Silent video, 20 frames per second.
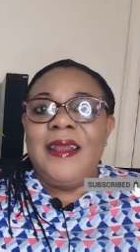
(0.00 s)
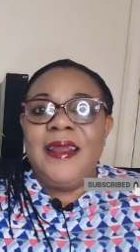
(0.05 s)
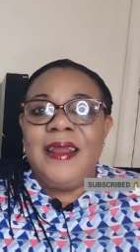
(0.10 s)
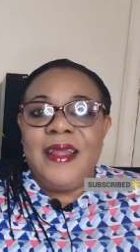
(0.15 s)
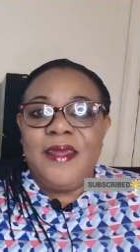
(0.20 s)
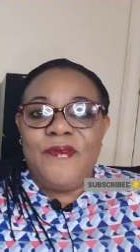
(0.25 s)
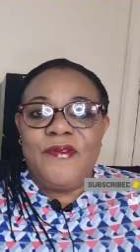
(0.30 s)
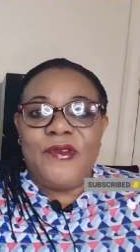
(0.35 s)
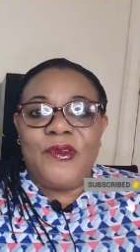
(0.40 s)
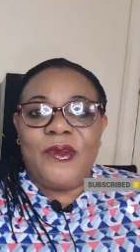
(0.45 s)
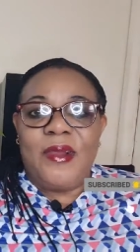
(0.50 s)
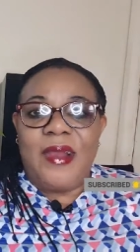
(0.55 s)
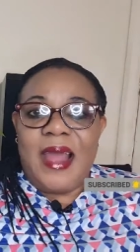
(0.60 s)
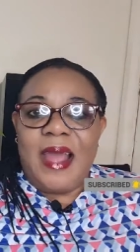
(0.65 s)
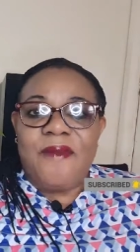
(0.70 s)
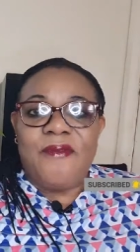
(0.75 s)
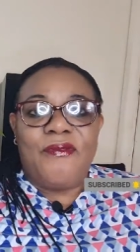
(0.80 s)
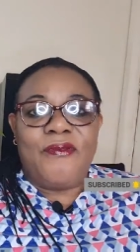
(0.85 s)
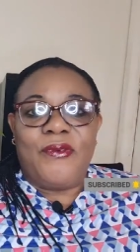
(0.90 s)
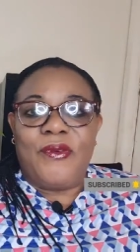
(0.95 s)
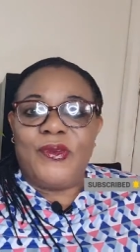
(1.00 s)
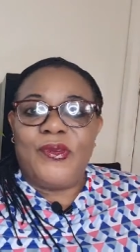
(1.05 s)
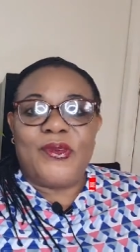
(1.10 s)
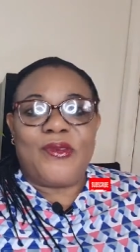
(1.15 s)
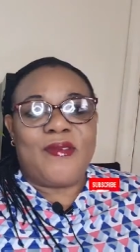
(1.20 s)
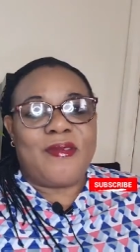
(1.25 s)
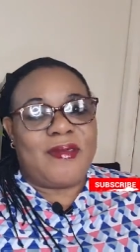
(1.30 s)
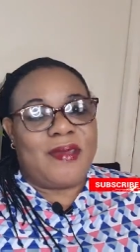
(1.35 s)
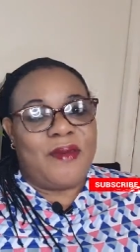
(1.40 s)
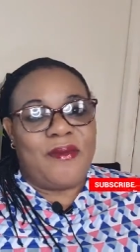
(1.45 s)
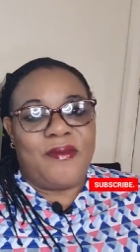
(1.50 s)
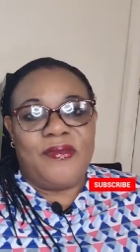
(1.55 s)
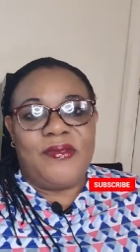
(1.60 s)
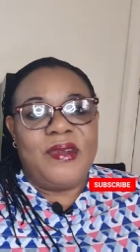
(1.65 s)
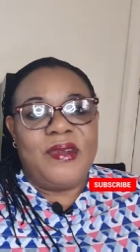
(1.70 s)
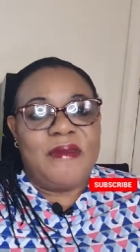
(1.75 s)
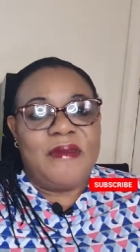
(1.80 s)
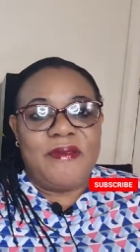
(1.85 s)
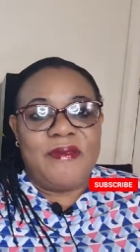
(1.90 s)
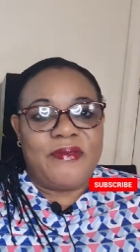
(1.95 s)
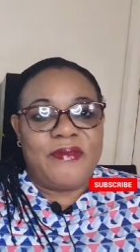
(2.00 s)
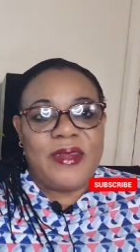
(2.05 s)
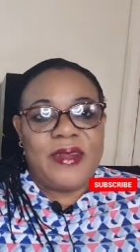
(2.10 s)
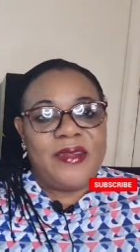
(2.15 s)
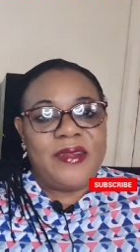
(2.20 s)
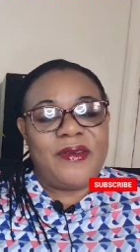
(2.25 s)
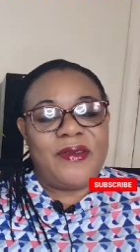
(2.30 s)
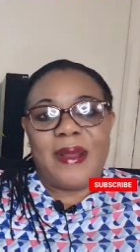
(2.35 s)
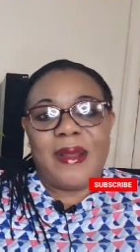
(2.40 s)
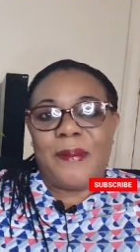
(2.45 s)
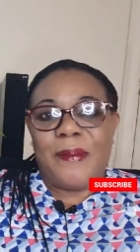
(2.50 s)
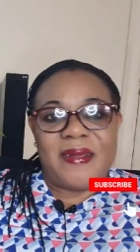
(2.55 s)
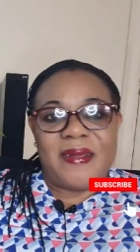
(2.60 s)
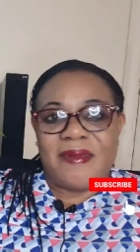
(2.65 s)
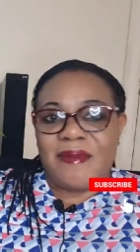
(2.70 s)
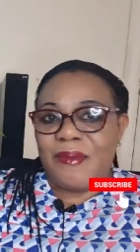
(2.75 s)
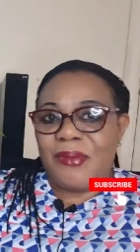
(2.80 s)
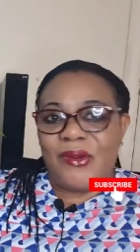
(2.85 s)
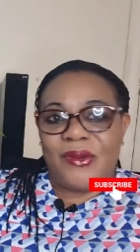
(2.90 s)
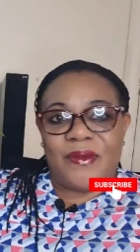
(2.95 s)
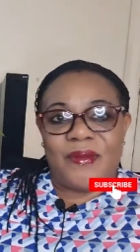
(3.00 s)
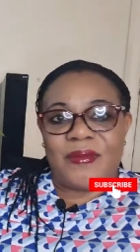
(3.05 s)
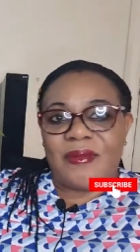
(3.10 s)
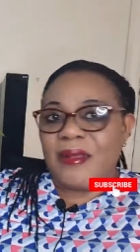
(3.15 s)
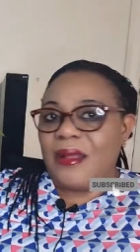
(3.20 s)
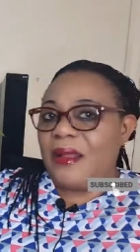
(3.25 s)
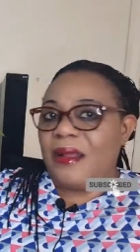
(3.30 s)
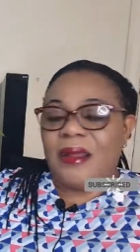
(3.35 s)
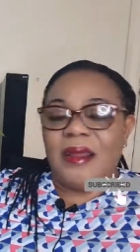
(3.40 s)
Live your life for yourself. Don't live it for any other person, because